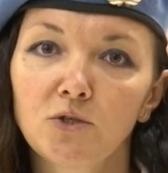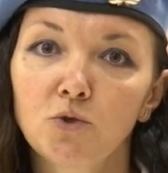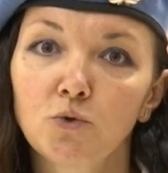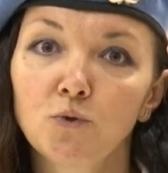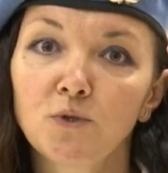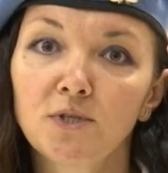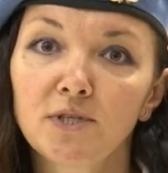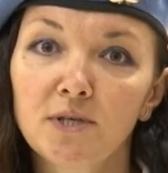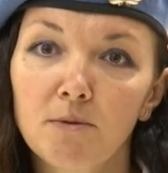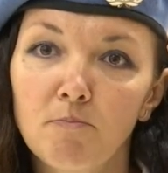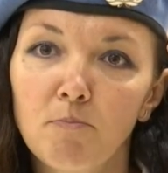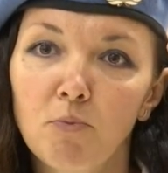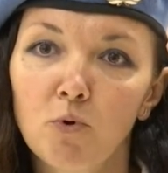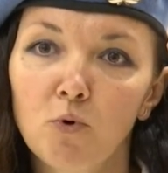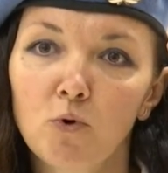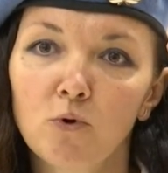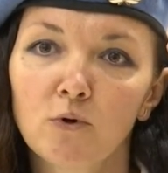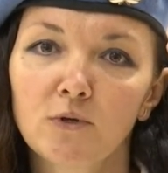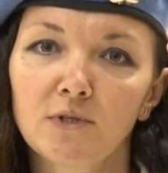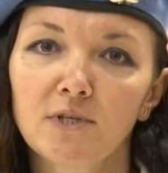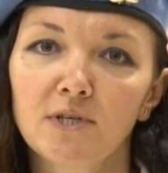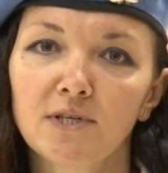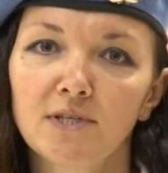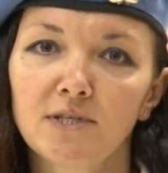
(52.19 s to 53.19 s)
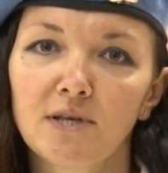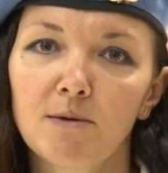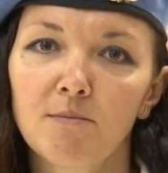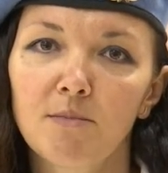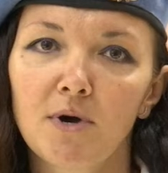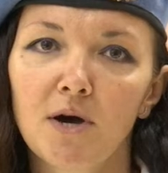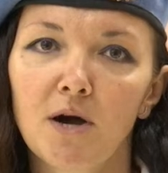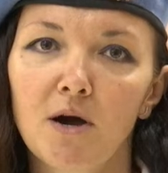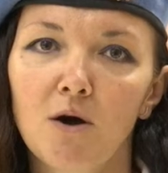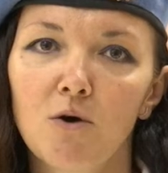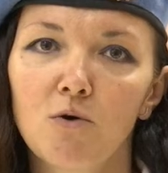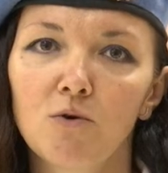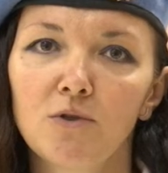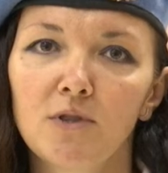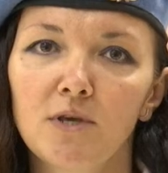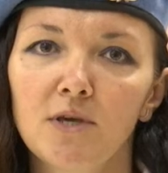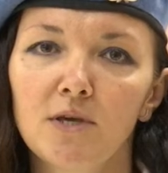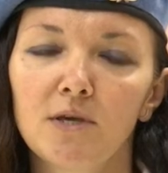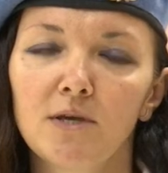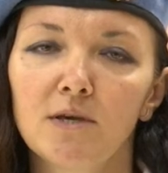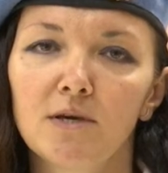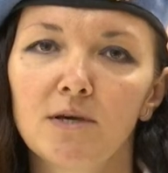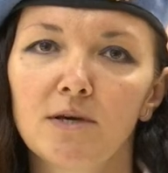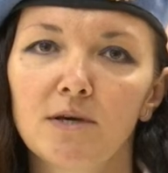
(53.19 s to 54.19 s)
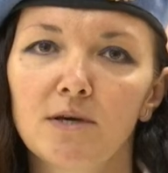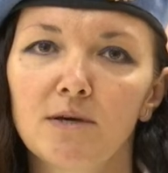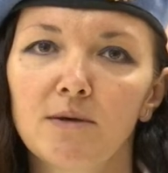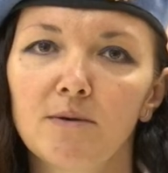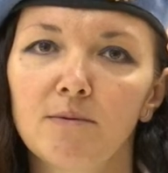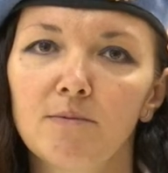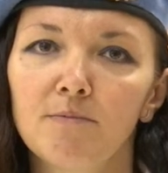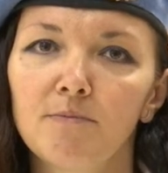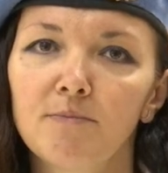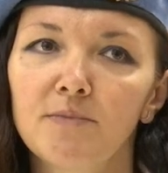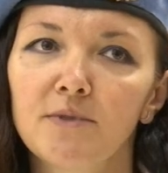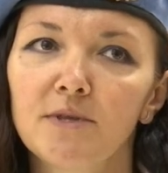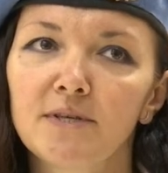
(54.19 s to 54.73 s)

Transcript: to support somehow the um,